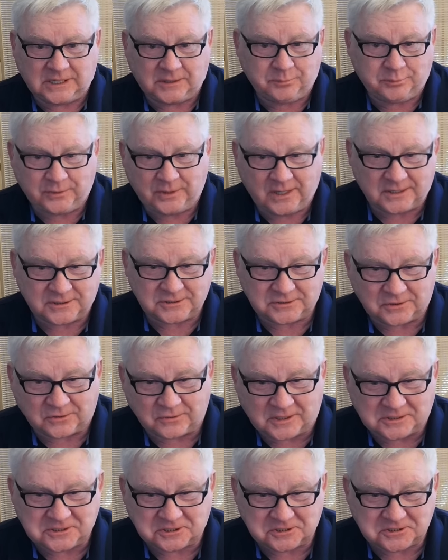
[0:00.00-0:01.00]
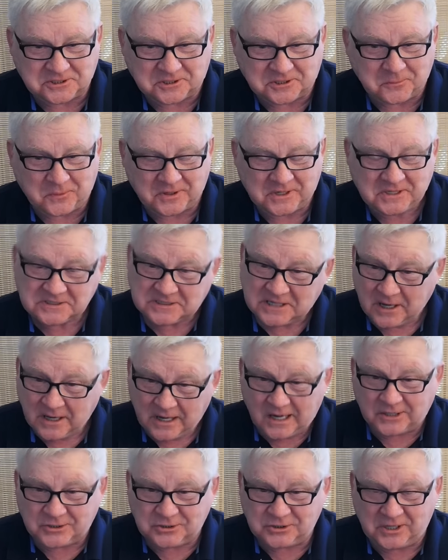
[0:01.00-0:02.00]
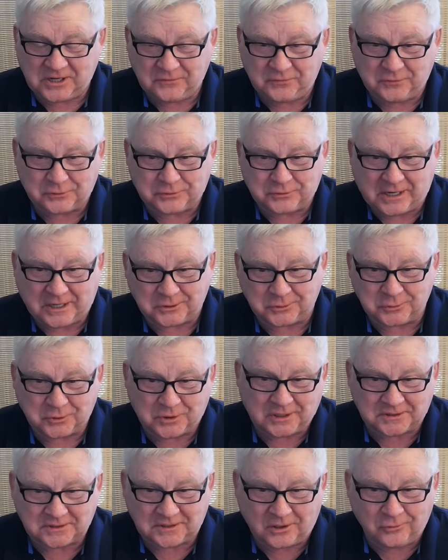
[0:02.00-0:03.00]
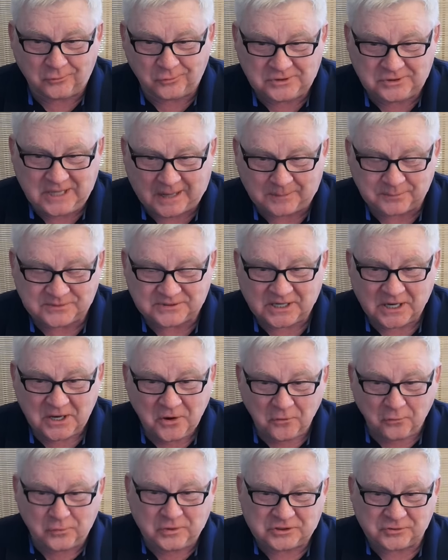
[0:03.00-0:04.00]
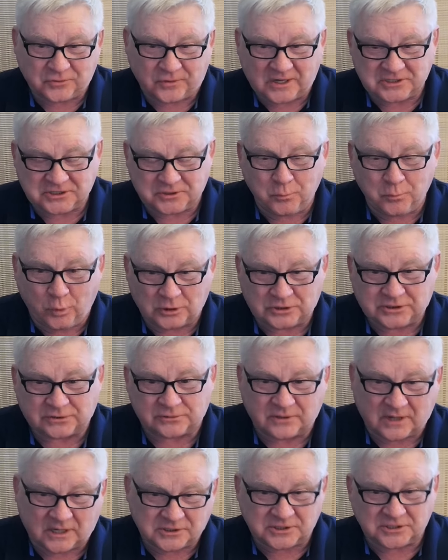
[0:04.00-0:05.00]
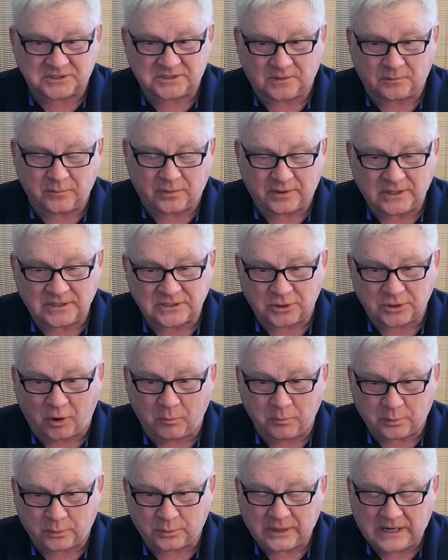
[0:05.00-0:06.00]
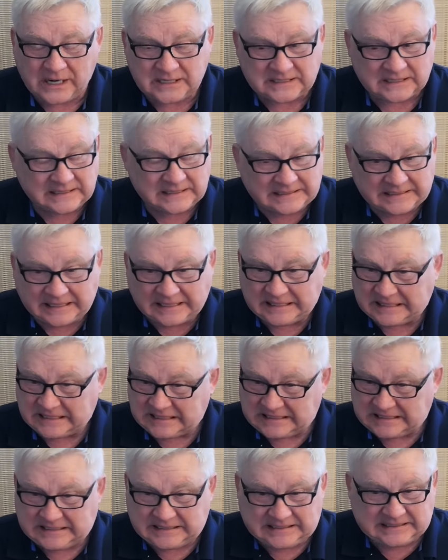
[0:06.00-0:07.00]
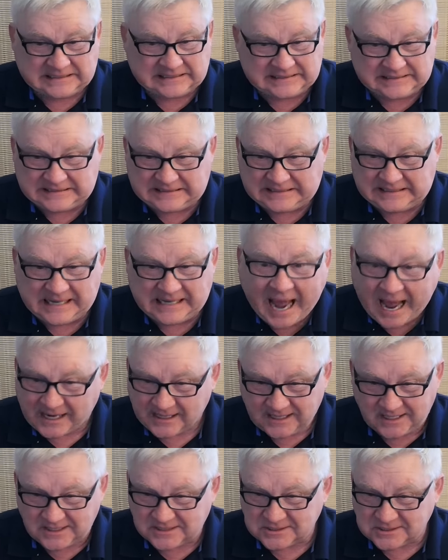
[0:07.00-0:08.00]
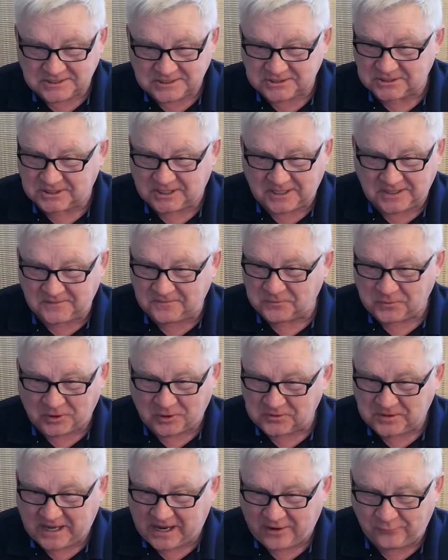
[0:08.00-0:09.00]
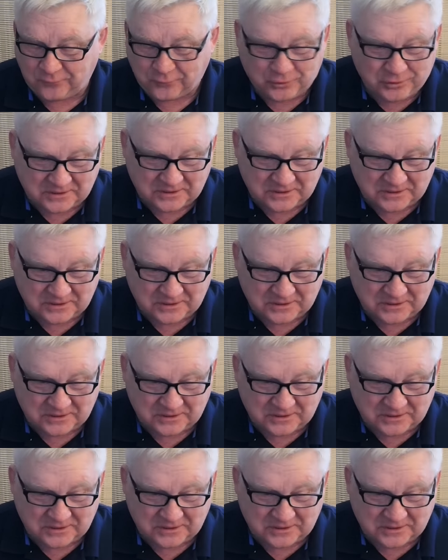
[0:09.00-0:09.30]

deep as Russian submarines. Actually, if you take a look at uh, depths which Russian modern Russian submarines operate, uh, yeah, it's uh, not there for